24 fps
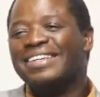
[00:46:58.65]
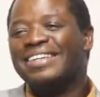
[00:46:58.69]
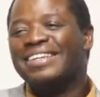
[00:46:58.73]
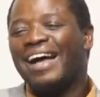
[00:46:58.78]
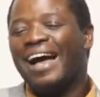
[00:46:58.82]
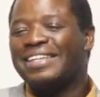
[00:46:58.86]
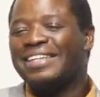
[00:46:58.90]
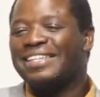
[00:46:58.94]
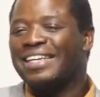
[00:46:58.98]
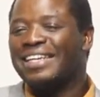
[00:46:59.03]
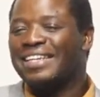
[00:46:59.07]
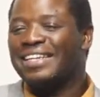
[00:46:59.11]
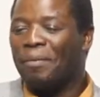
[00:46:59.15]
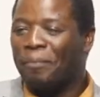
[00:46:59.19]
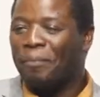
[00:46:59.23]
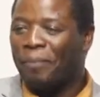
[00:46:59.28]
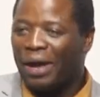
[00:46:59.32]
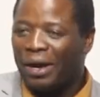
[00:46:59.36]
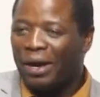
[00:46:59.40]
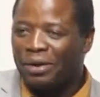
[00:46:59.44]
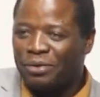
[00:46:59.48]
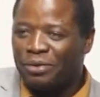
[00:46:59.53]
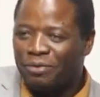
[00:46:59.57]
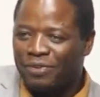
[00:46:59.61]
I said, I'm
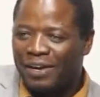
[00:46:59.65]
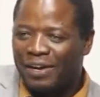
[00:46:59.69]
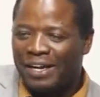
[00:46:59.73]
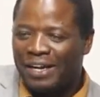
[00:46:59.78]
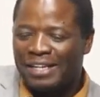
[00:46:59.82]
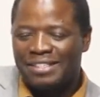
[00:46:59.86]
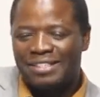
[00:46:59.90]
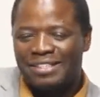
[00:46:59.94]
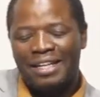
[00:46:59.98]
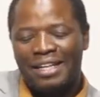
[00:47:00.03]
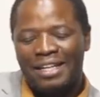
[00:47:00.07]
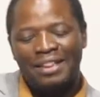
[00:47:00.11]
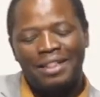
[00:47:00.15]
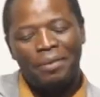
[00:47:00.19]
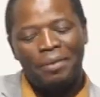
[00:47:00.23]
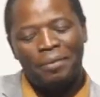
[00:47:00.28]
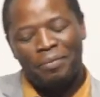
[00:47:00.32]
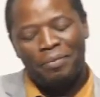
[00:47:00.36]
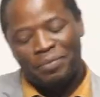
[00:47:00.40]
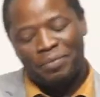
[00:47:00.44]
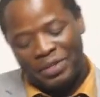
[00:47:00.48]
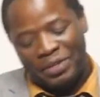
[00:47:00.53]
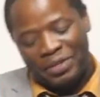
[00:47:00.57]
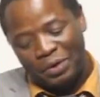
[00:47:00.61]
back to France. Then the
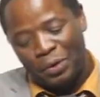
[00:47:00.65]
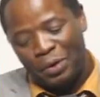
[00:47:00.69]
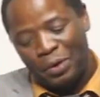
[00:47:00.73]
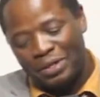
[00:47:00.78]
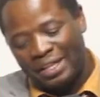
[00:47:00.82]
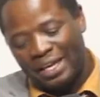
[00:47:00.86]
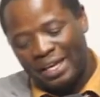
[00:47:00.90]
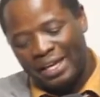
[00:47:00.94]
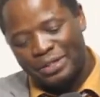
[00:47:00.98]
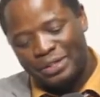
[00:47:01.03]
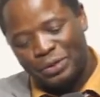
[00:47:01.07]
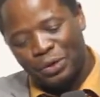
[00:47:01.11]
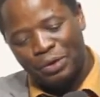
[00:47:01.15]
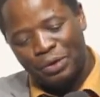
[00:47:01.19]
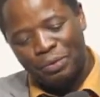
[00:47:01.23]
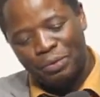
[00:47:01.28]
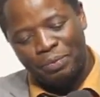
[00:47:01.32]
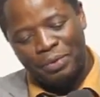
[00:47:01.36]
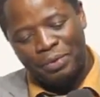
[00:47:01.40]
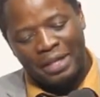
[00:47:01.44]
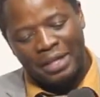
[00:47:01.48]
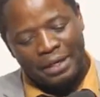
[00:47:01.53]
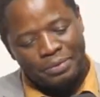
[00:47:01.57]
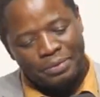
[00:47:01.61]
deacon there told
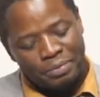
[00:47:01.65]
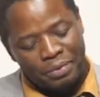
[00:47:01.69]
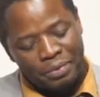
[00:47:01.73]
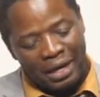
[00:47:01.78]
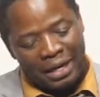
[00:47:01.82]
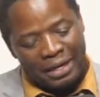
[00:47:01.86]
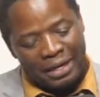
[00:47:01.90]
me that,